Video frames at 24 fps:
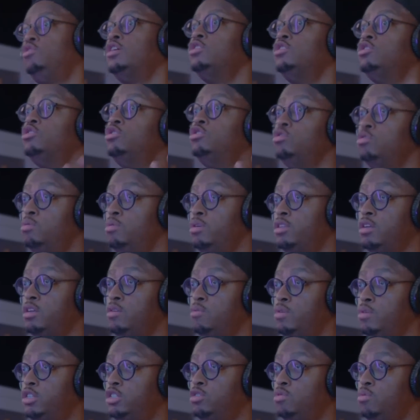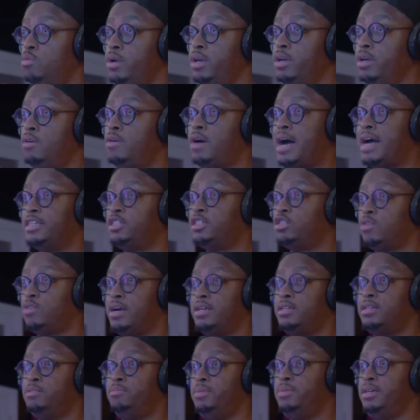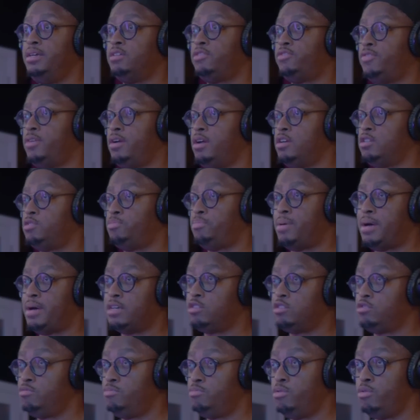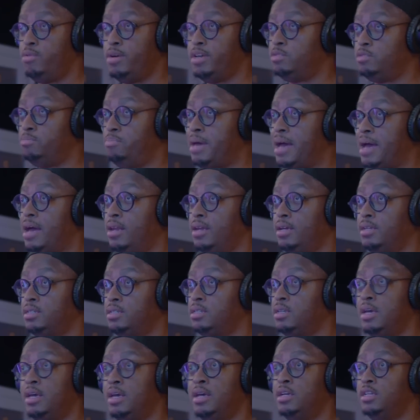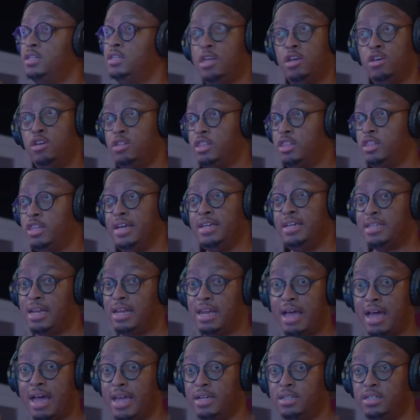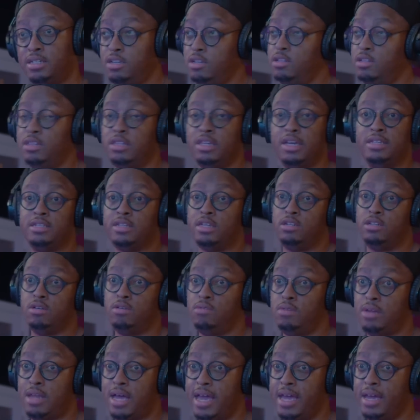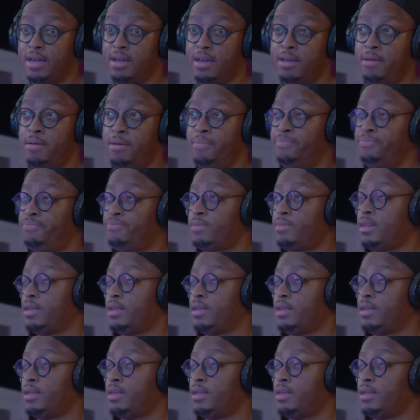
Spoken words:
You can do with it what you will. I tried to be as fair as possible, as balanced, tell you the things I like, tell you the things I don't like.